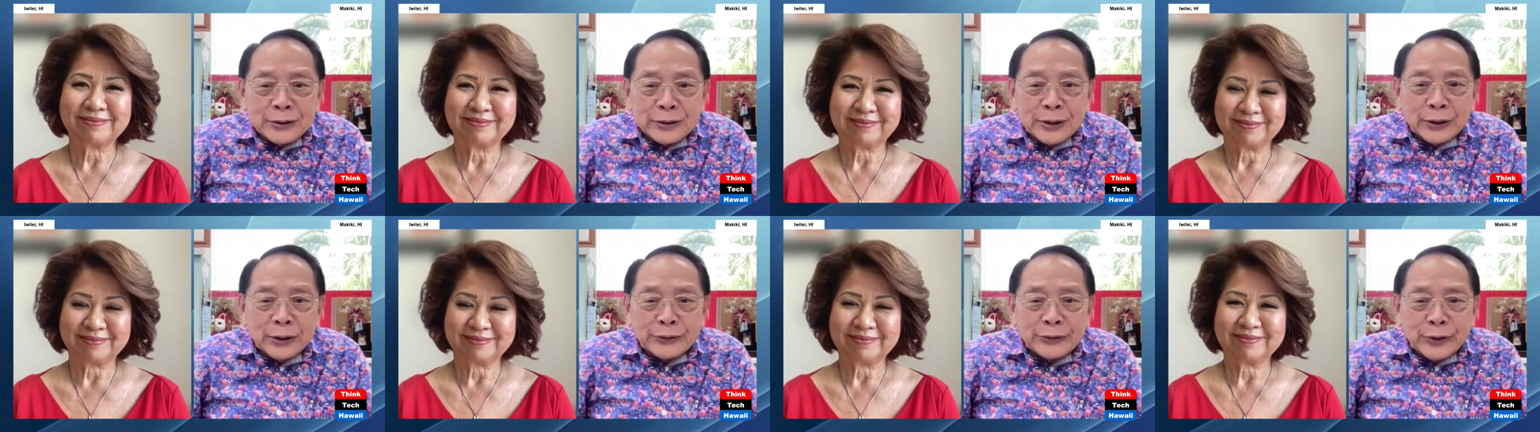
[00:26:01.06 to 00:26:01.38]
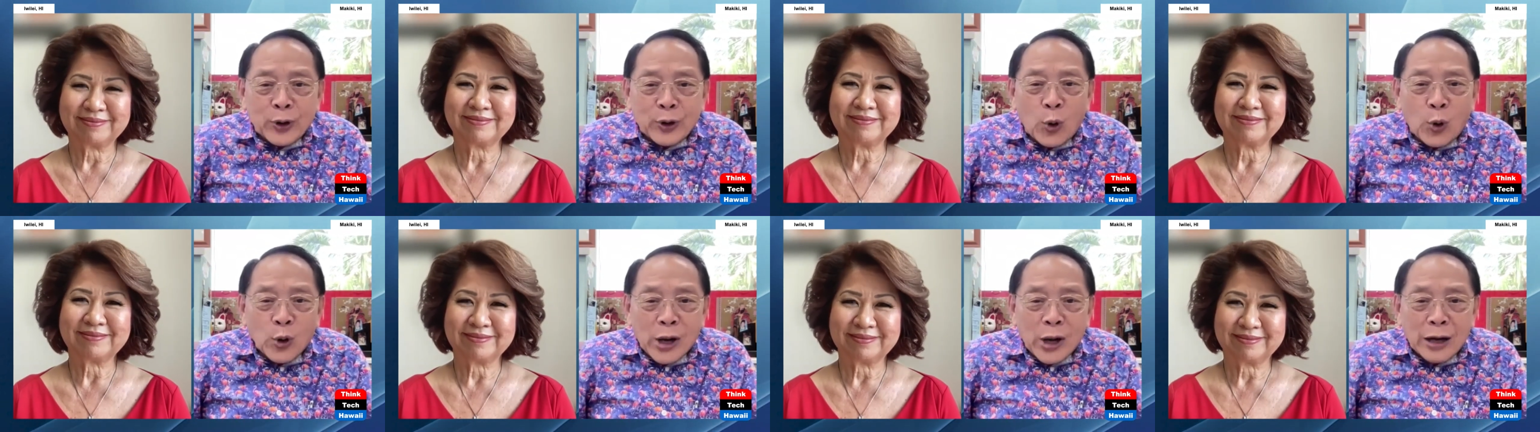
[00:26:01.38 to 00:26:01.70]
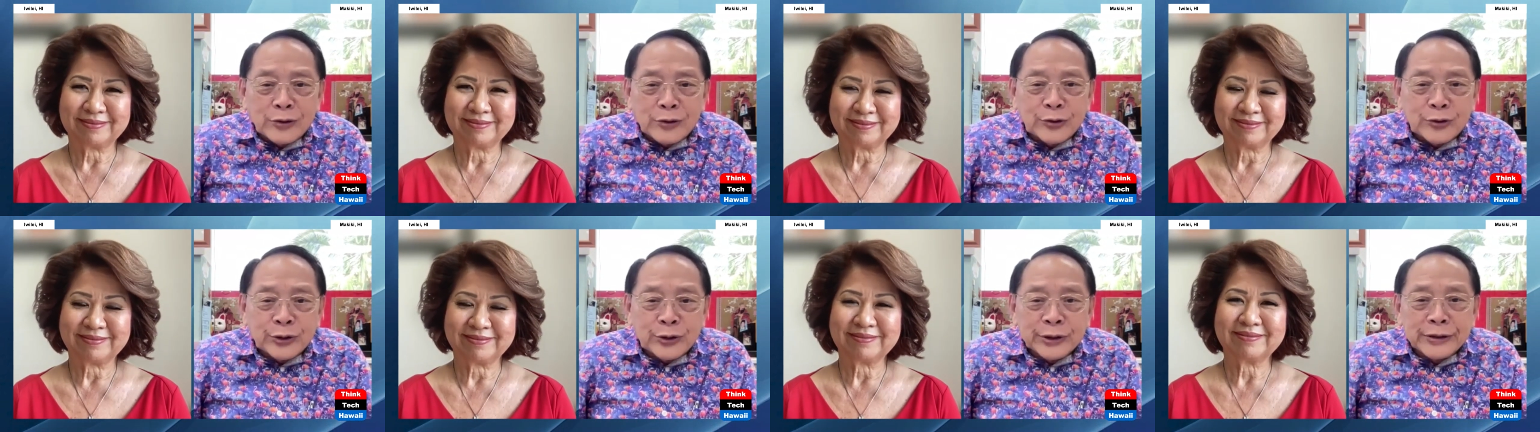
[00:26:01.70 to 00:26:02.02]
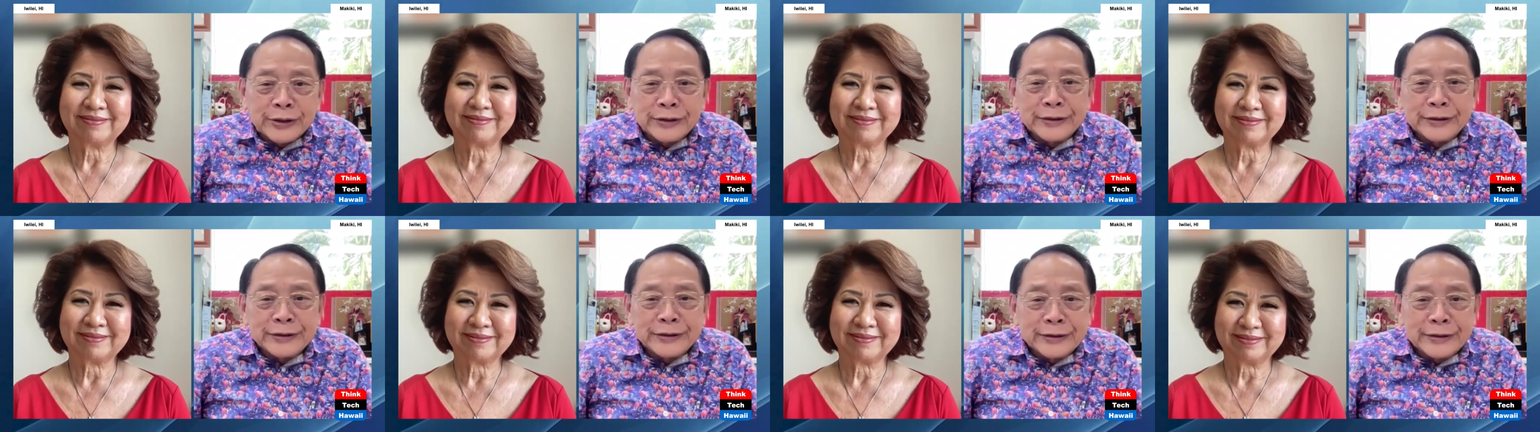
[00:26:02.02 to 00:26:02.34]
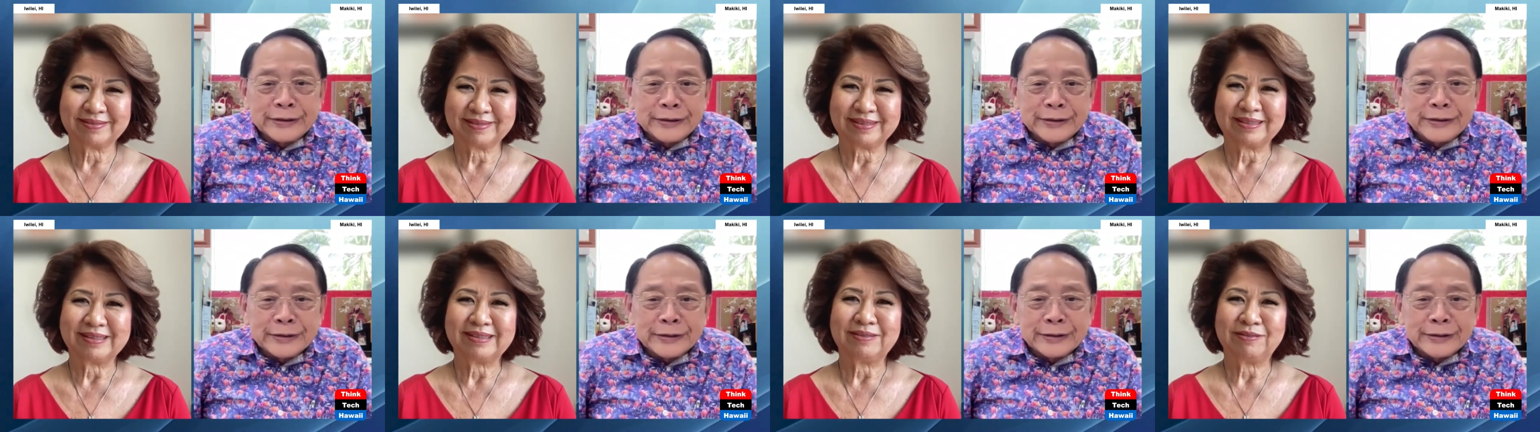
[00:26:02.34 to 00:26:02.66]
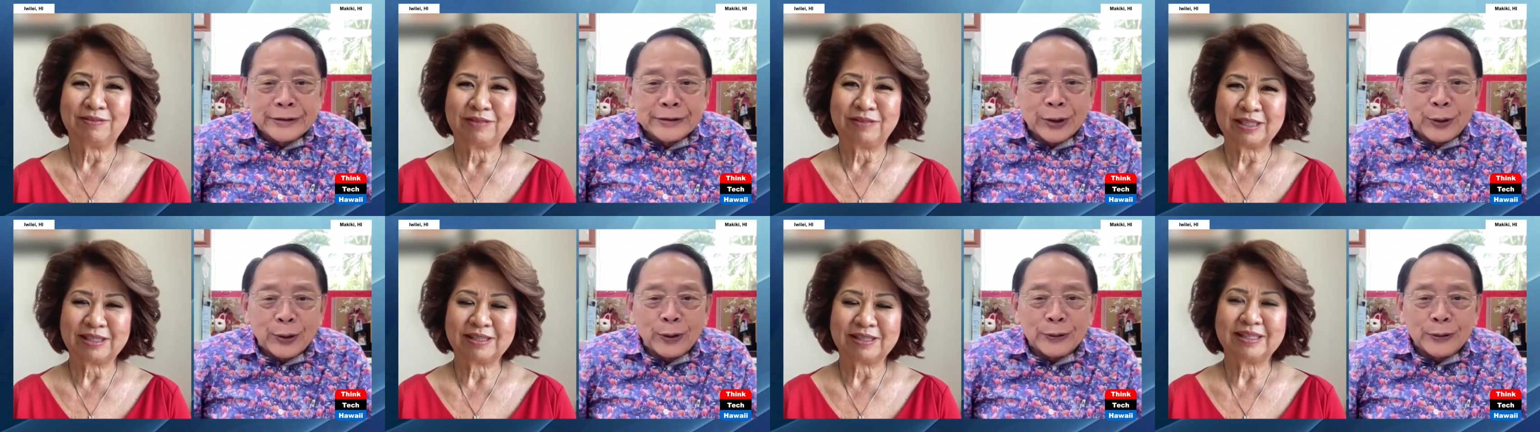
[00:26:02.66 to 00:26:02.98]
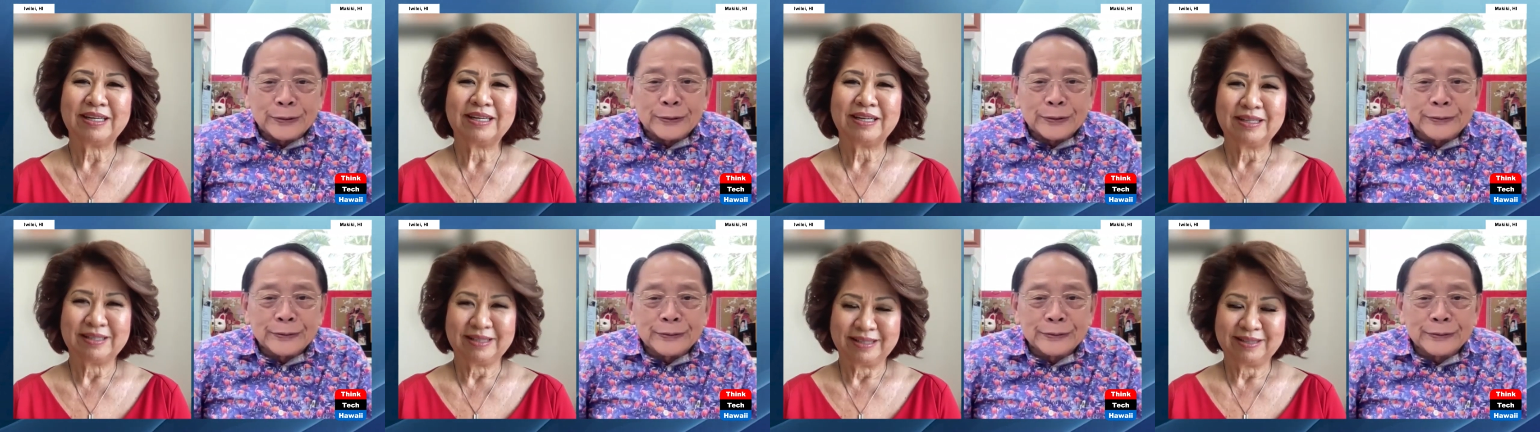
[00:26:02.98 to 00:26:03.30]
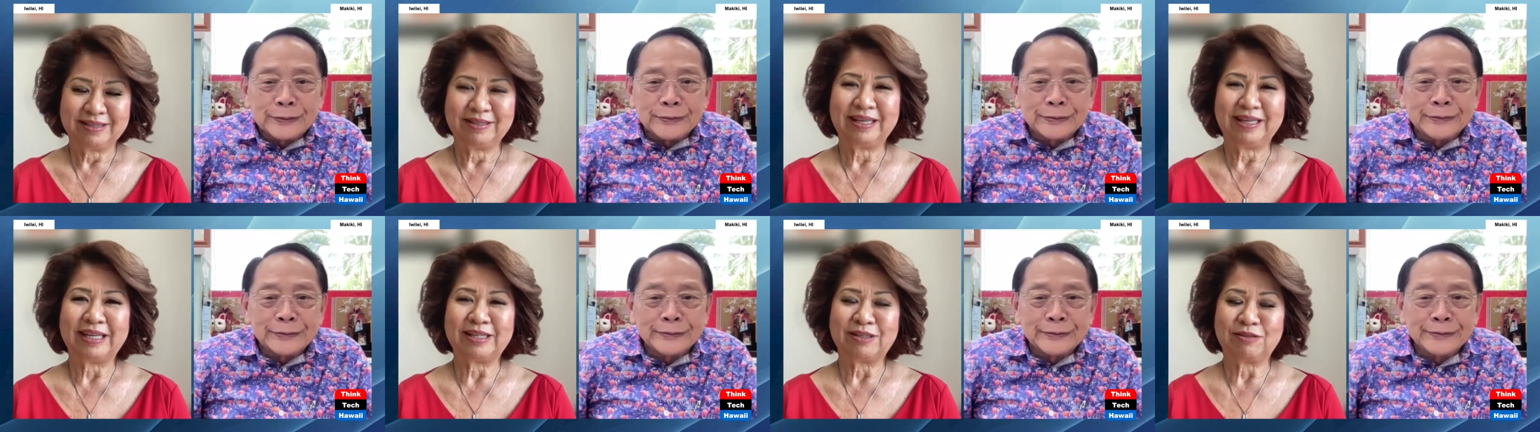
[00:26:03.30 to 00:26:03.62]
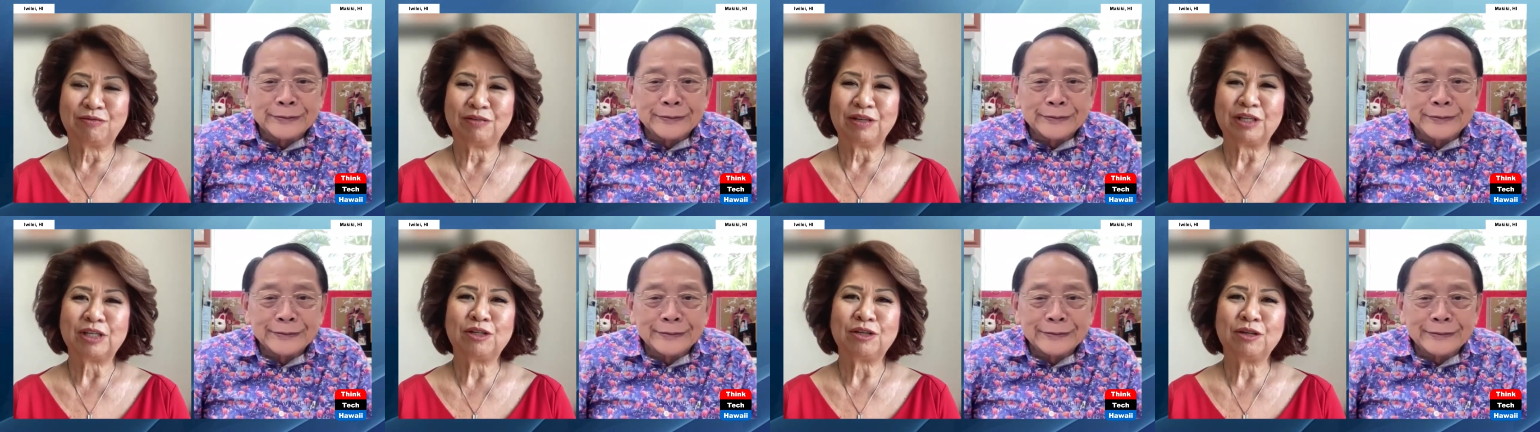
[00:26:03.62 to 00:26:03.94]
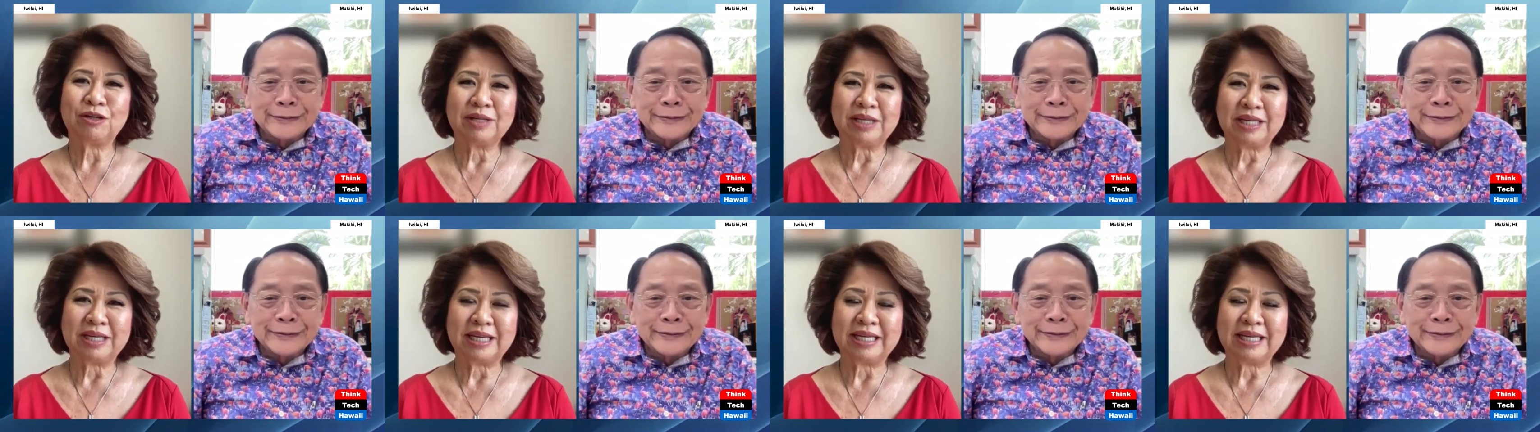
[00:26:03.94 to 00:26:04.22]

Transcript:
Speaker 1: the, the whole country. So.
Speaker 2: Yes, Victor